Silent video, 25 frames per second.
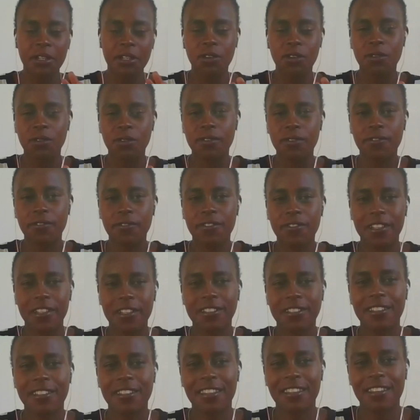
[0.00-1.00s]
me know if
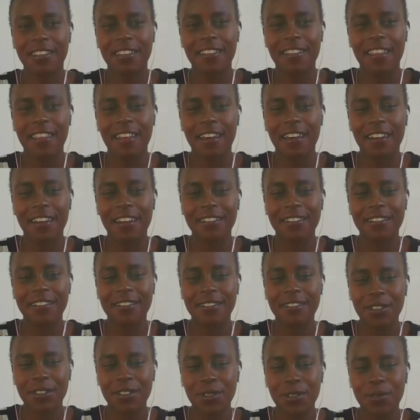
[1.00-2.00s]
that's a thing that
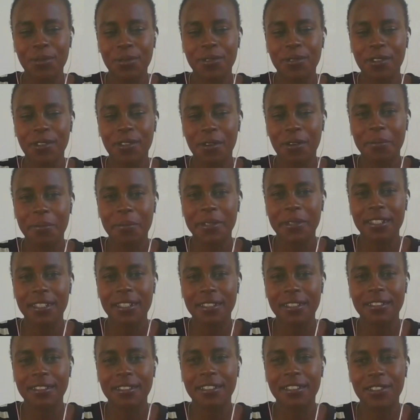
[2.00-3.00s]
you would all be
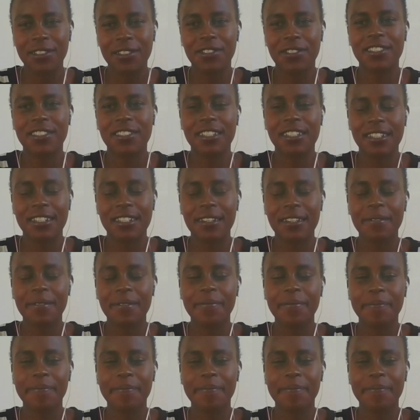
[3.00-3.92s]
interested in.